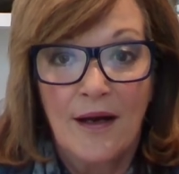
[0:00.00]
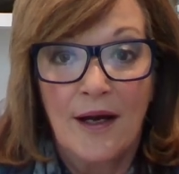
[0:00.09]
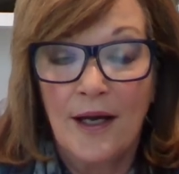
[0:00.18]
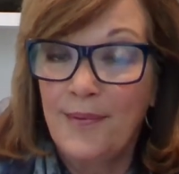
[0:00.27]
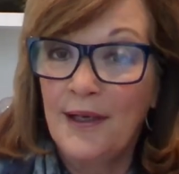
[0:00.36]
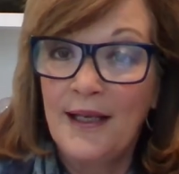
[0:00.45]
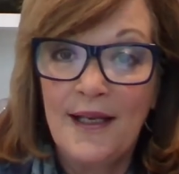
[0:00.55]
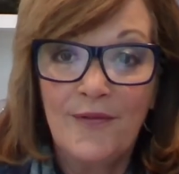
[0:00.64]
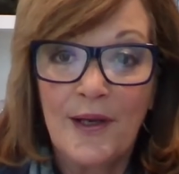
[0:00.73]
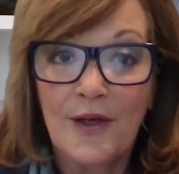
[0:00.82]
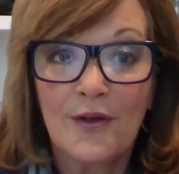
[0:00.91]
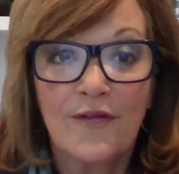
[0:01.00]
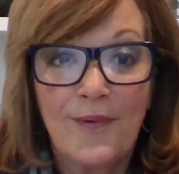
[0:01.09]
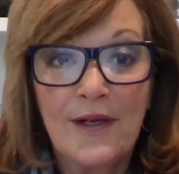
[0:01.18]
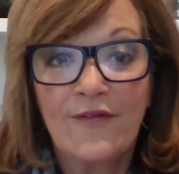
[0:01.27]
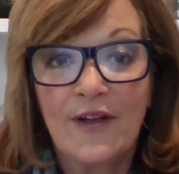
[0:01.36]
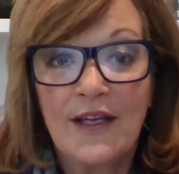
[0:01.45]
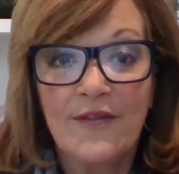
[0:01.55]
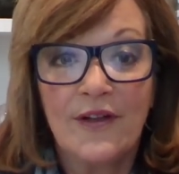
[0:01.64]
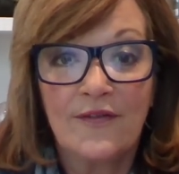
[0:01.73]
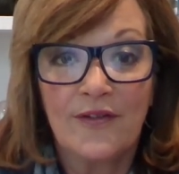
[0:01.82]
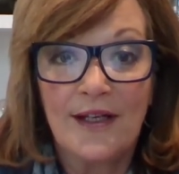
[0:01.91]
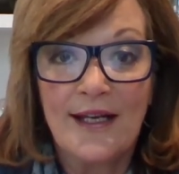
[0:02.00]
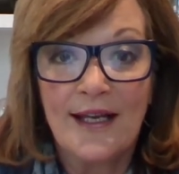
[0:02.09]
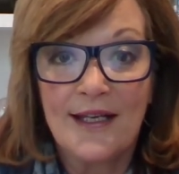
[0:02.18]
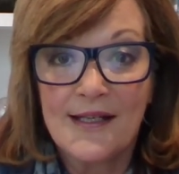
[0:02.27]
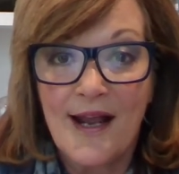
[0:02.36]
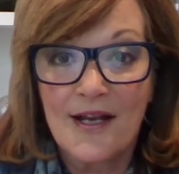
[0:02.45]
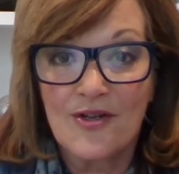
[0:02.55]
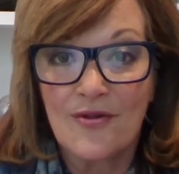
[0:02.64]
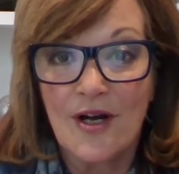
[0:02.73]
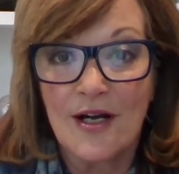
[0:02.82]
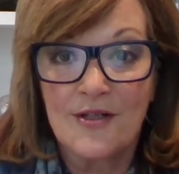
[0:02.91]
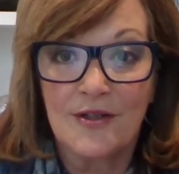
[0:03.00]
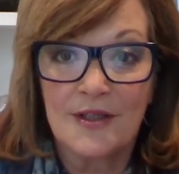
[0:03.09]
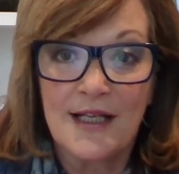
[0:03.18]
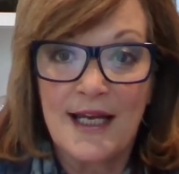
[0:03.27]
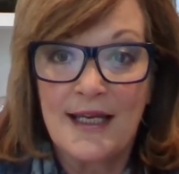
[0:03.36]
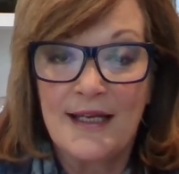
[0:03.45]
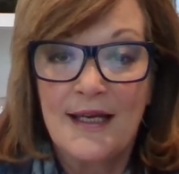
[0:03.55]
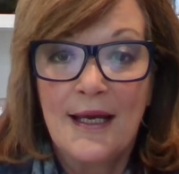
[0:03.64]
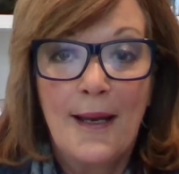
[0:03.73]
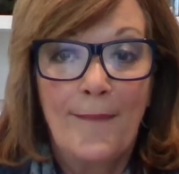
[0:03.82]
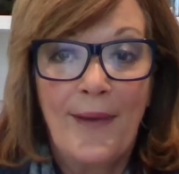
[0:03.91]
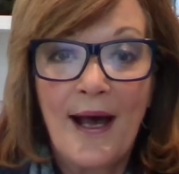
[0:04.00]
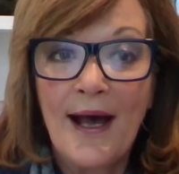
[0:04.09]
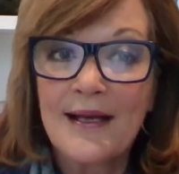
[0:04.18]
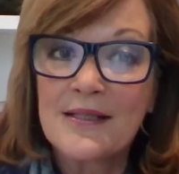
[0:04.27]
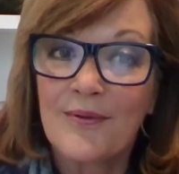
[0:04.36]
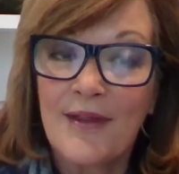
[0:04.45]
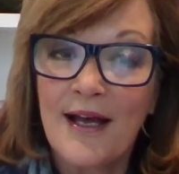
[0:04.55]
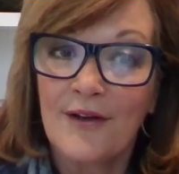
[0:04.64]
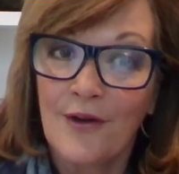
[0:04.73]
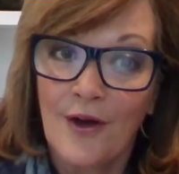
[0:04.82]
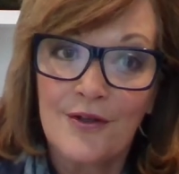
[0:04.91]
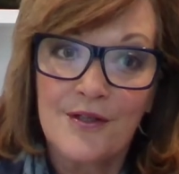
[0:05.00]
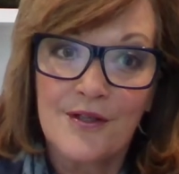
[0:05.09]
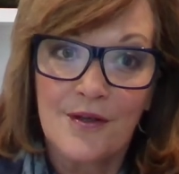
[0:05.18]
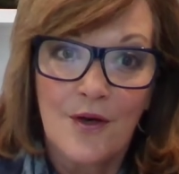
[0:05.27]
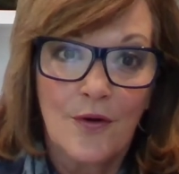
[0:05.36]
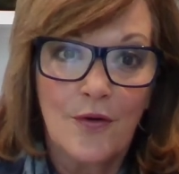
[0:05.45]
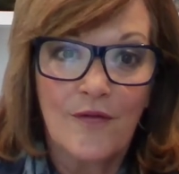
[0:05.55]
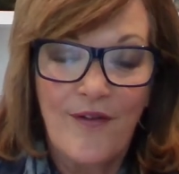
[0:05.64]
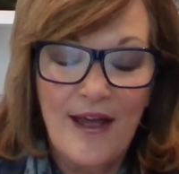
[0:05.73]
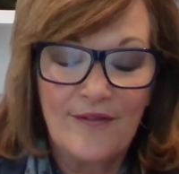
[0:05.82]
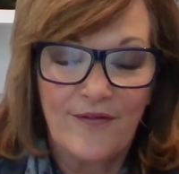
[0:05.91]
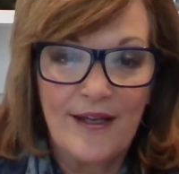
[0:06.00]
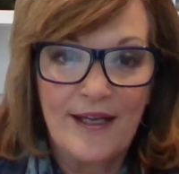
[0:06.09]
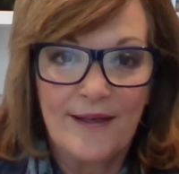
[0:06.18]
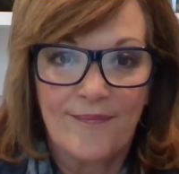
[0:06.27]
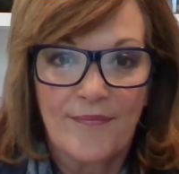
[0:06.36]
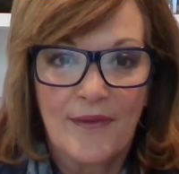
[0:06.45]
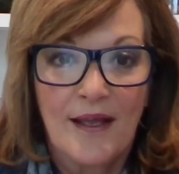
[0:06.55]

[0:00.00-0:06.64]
I believe we could have been forgiven for letting International Guide Dog Day pass without notice or fanfare.